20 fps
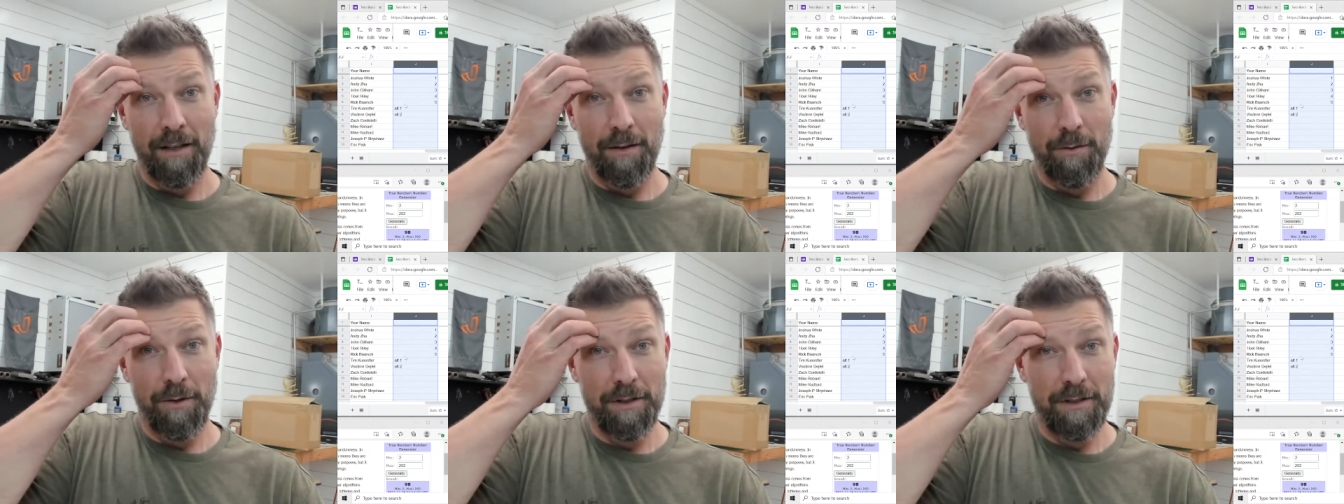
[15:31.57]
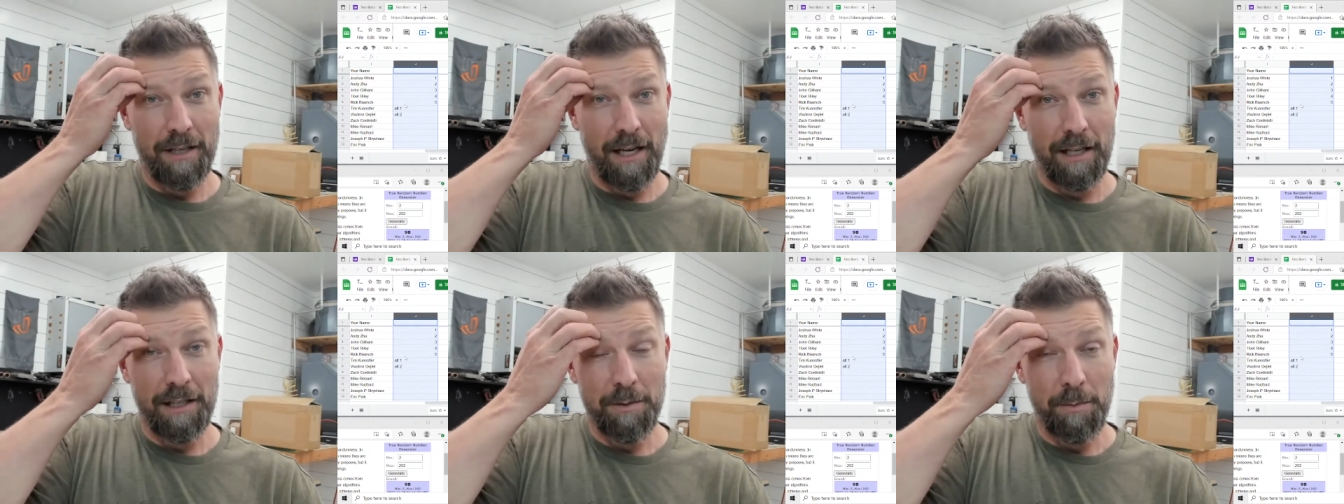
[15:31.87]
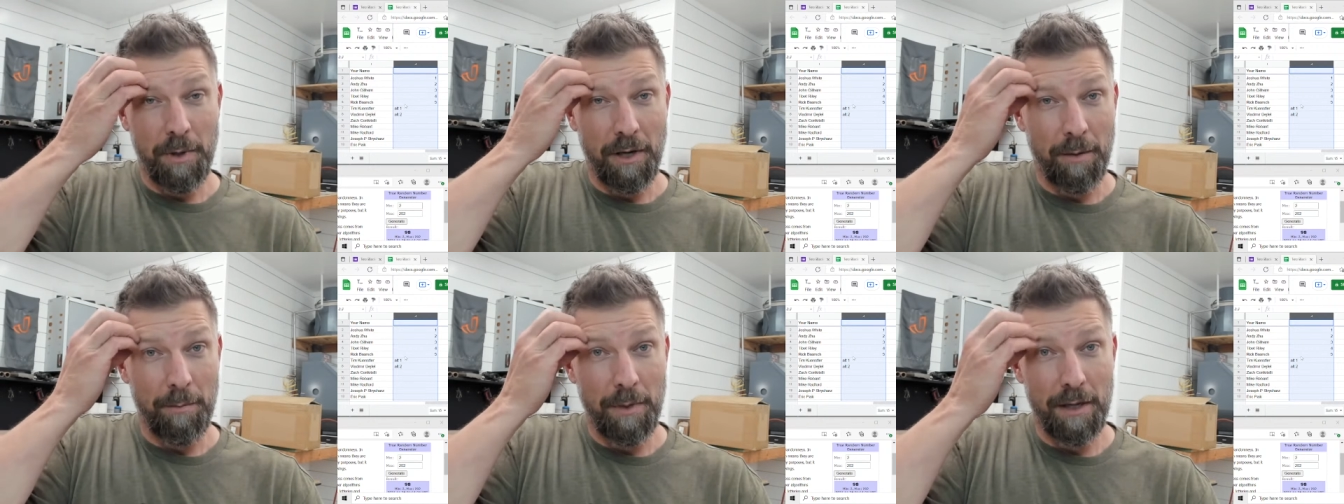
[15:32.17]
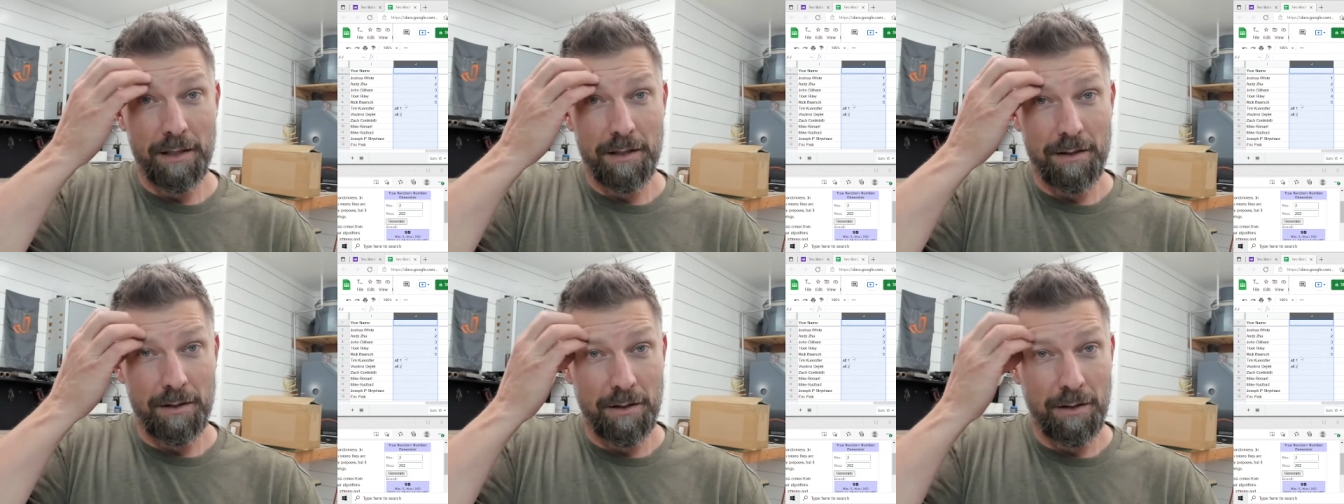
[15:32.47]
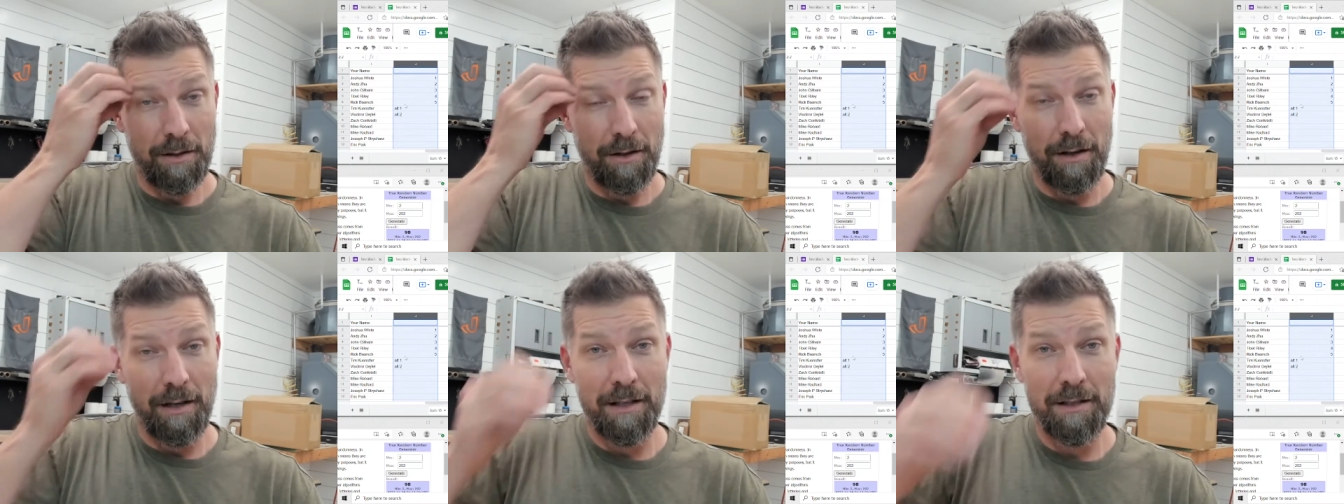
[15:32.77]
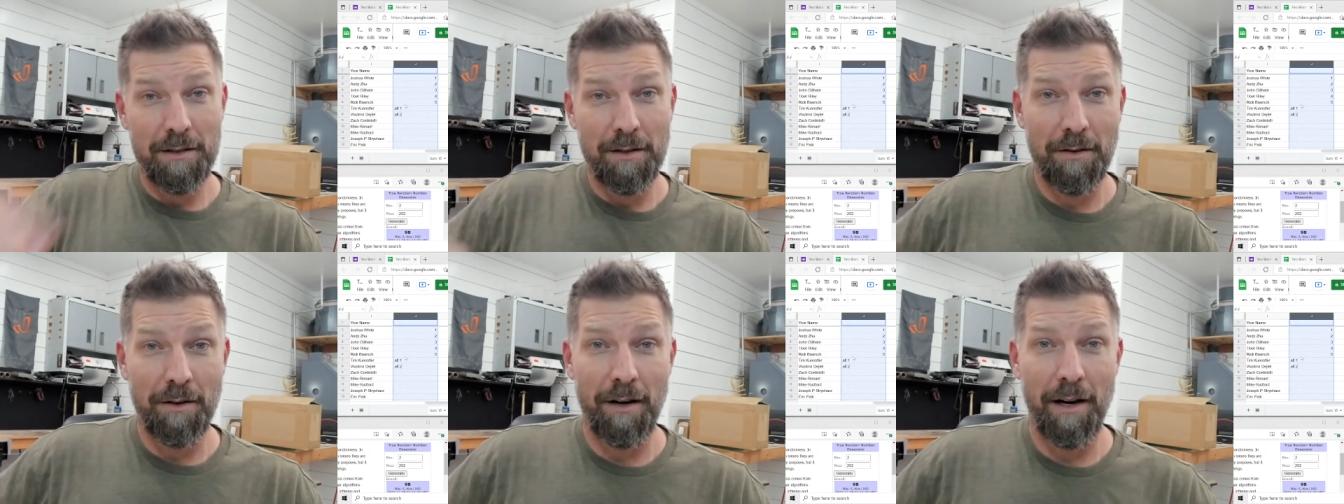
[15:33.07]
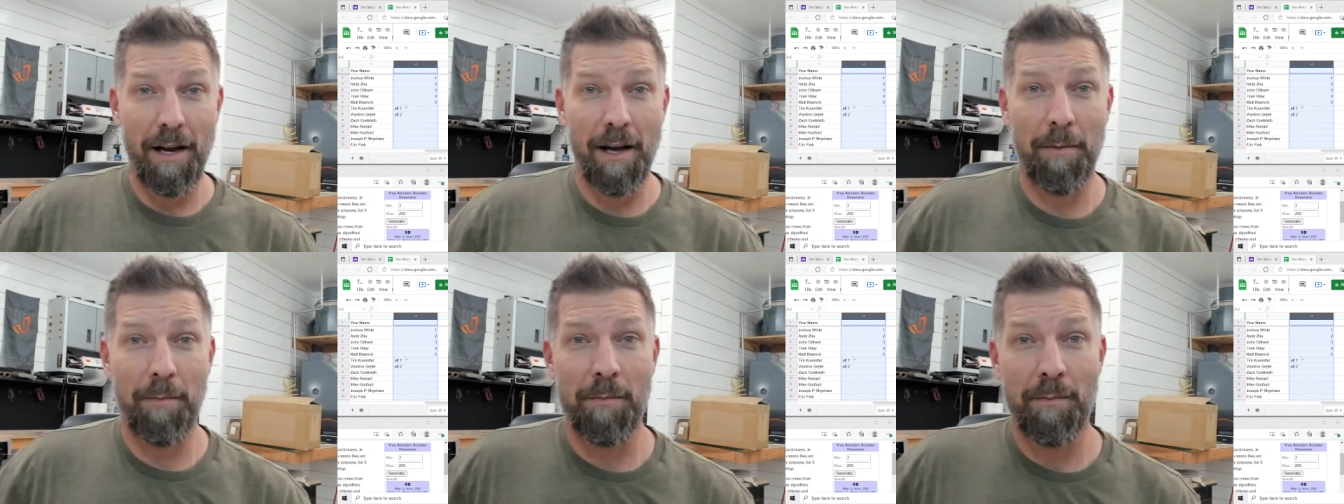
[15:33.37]
reach out to me on Messenger and
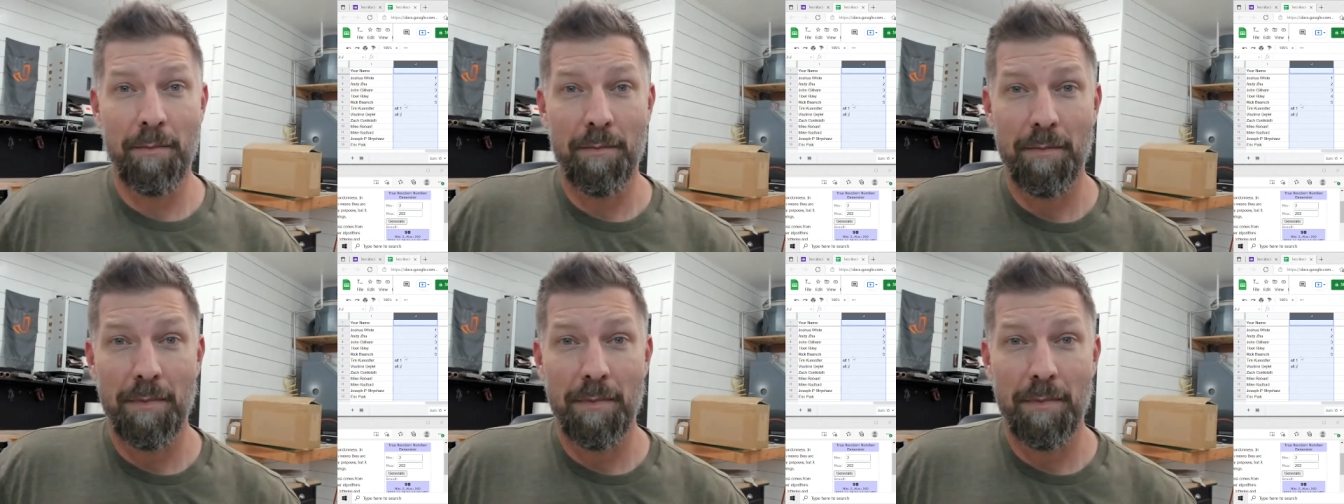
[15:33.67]
Instagram,